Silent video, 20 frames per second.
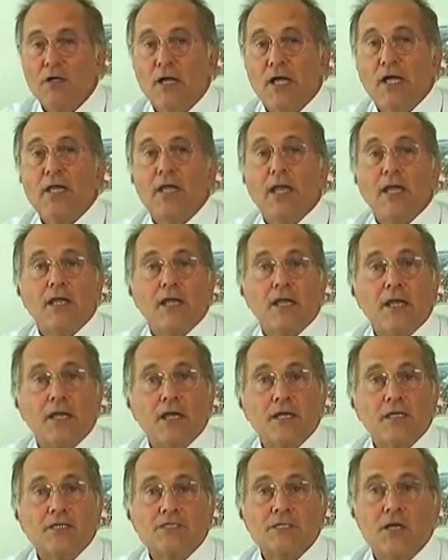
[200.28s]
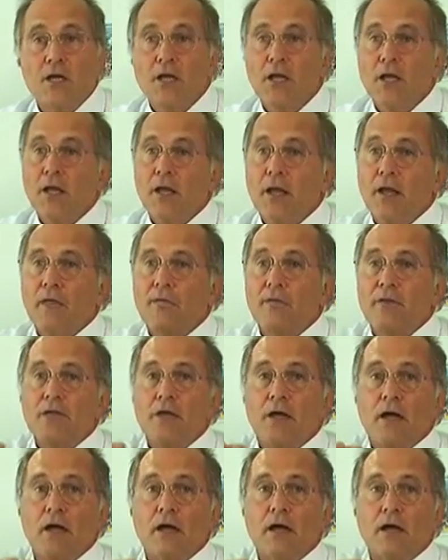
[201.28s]
In any case, in
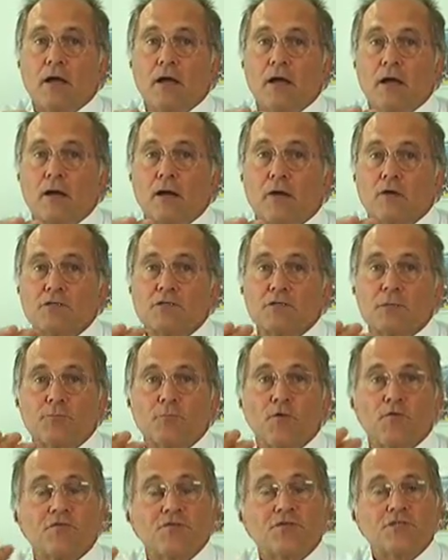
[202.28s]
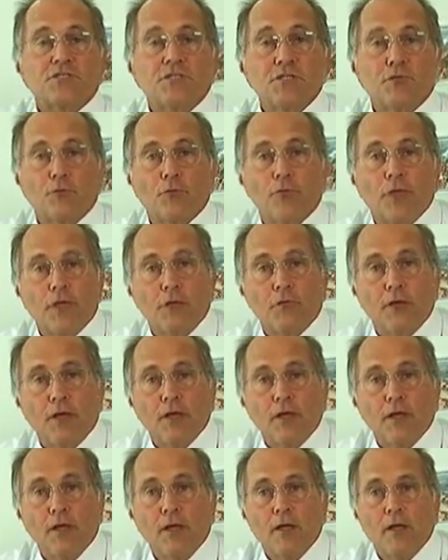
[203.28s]
the concept of the
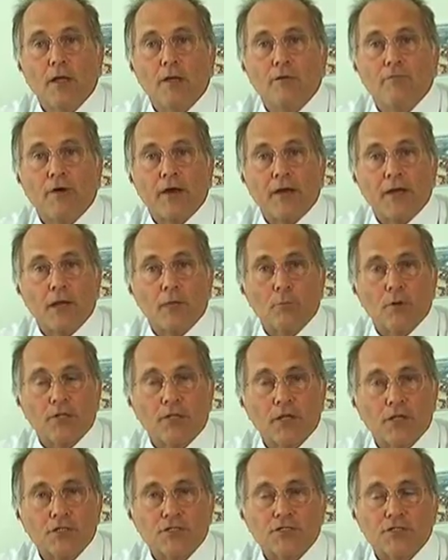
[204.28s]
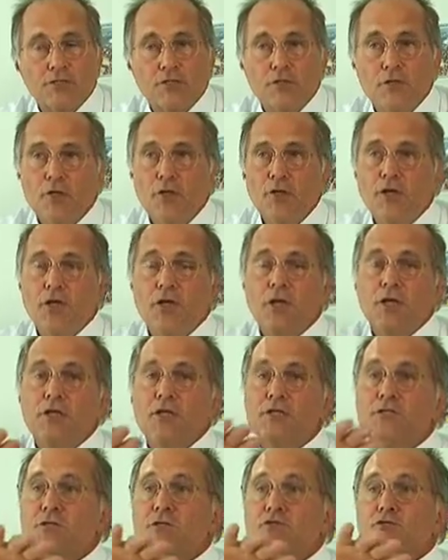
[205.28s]
0-degree variable tension, it
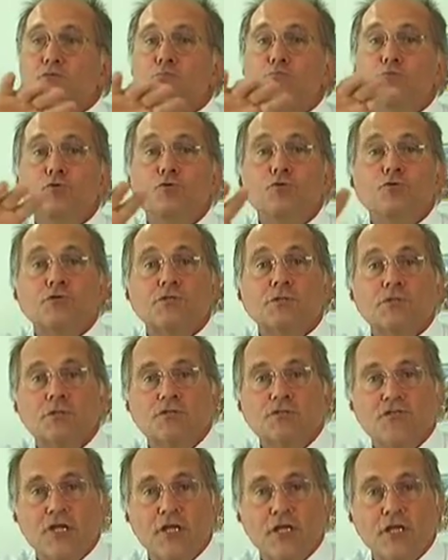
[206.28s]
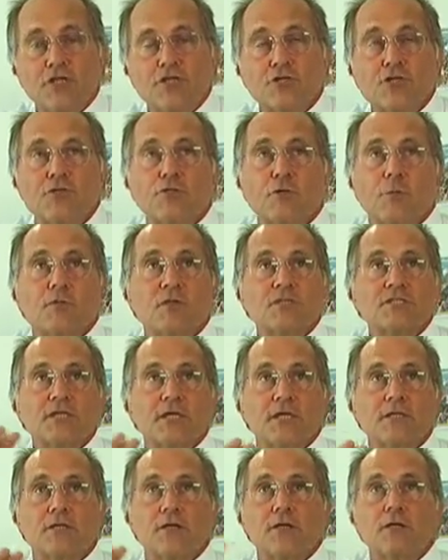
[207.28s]
is a smooth change from the
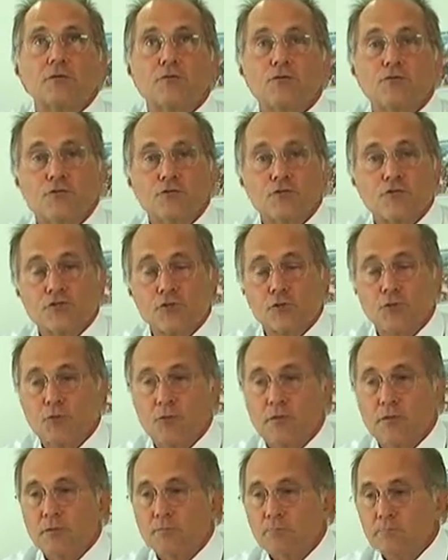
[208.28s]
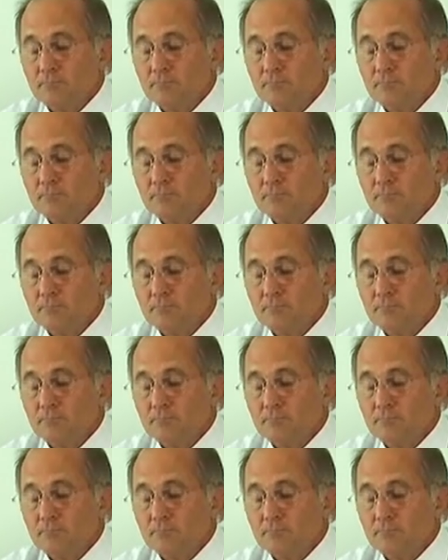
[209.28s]
center to the shoulder.